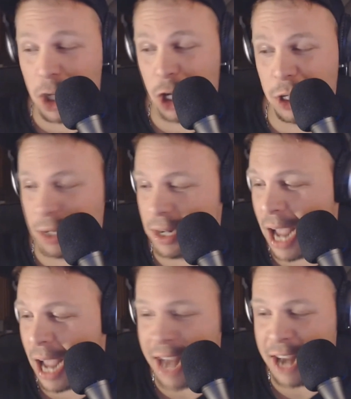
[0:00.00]
good
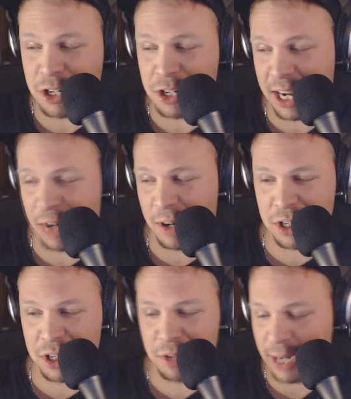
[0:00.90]
entertaining
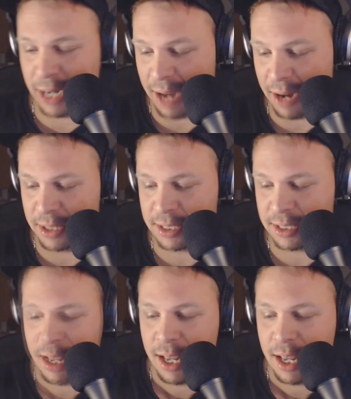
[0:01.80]
question we got was